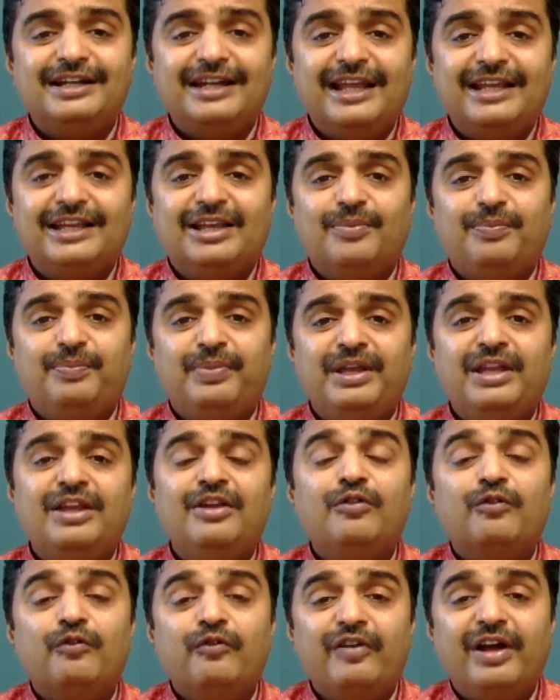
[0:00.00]
take a pee
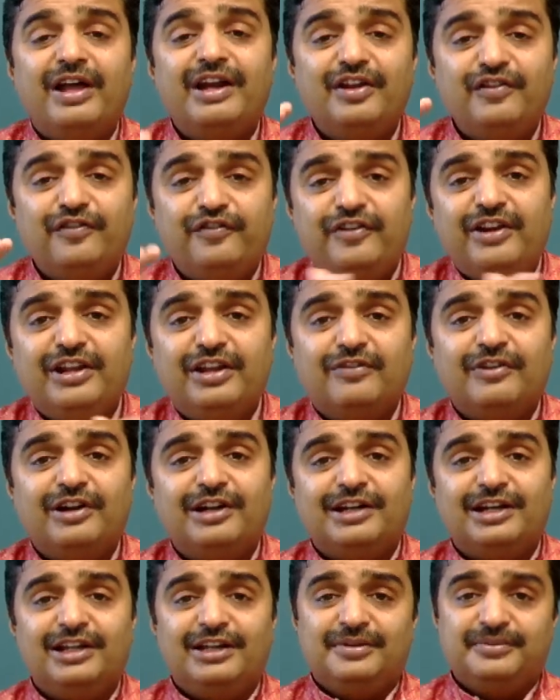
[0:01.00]
very
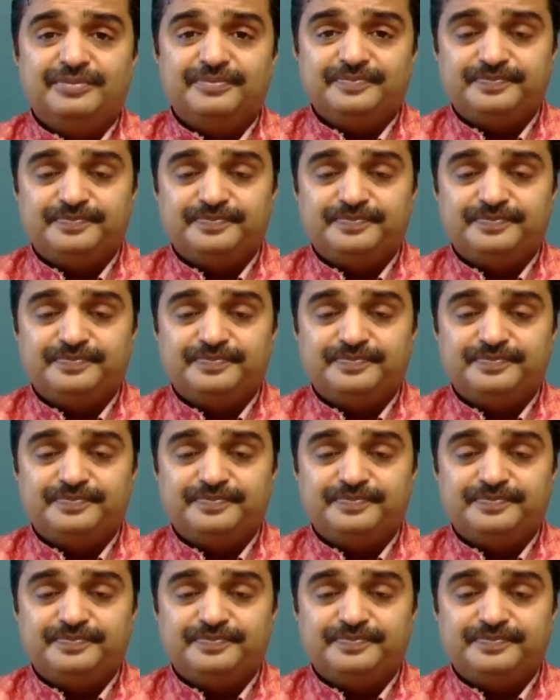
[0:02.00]
frequently.